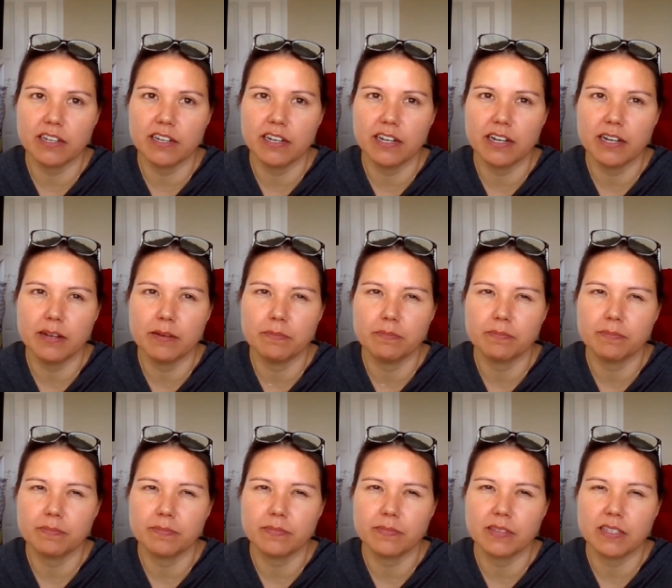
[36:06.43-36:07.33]

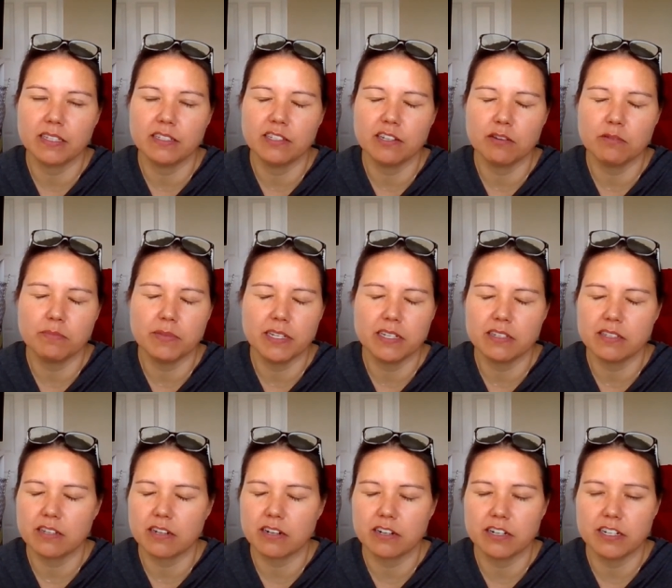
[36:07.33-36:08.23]
don't be
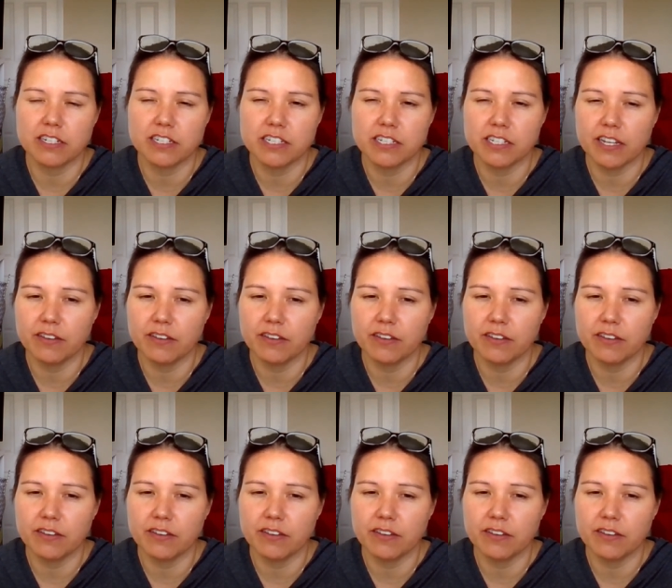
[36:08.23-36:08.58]
discouraged